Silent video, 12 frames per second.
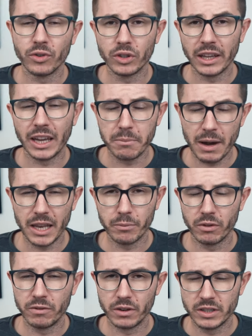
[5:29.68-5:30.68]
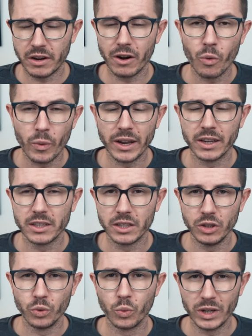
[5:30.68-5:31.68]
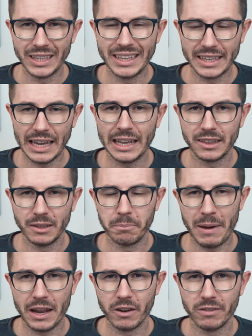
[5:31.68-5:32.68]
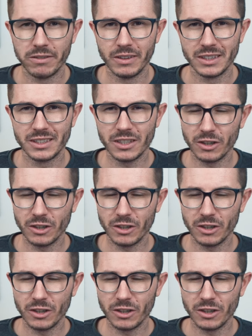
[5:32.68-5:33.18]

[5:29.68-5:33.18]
after taking MindLab for several weeks, you really get the benefits.